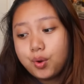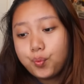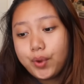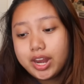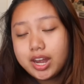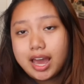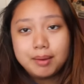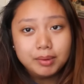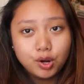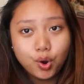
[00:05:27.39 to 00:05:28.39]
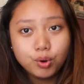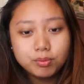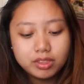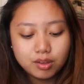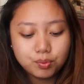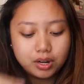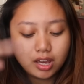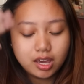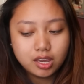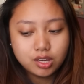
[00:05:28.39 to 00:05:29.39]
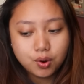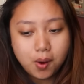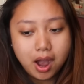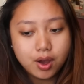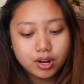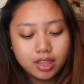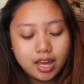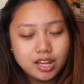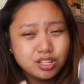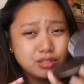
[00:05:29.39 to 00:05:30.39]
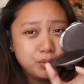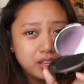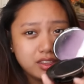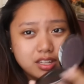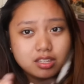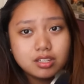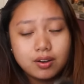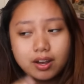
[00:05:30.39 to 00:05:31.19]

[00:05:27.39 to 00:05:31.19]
when I'm at home, and then when I go out, I just bring this. So